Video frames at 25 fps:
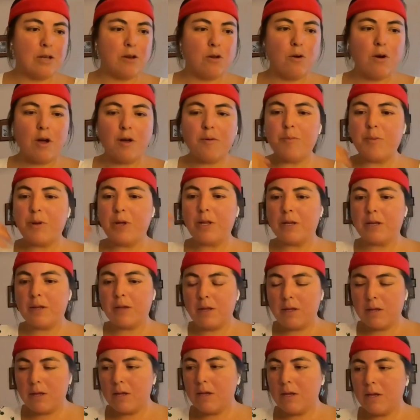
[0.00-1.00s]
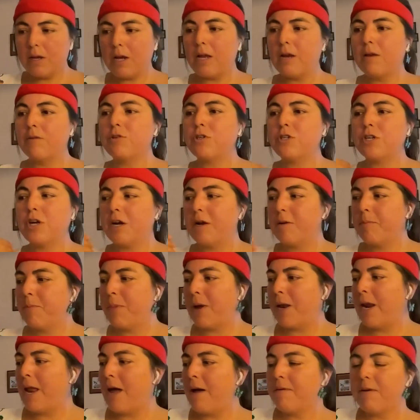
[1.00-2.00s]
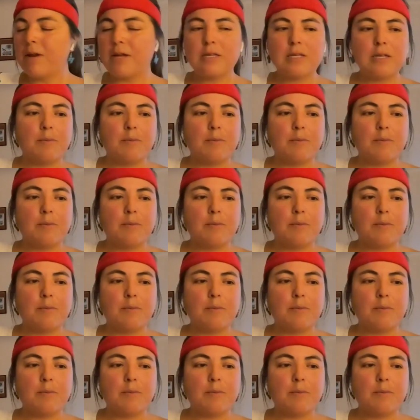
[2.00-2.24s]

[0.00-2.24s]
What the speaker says: know I've been kind of sharing palabras.